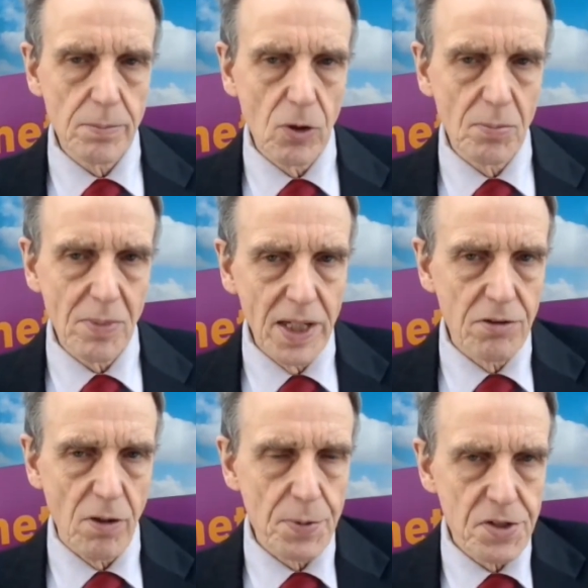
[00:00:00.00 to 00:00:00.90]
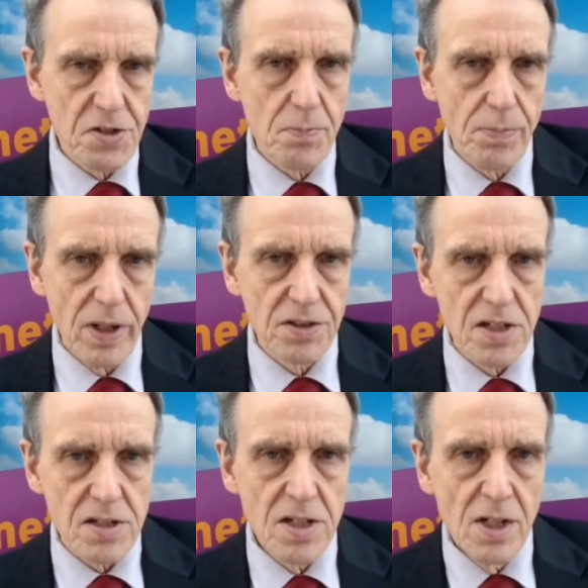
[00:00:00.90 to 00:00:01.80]
more minor opposition
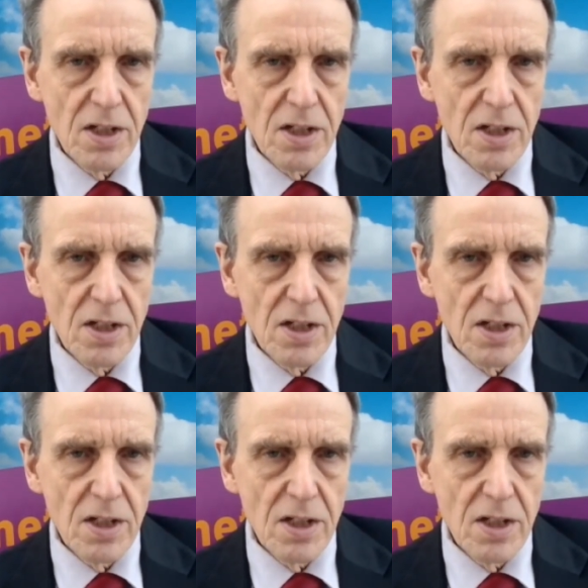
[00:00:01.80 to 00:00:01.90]
parties,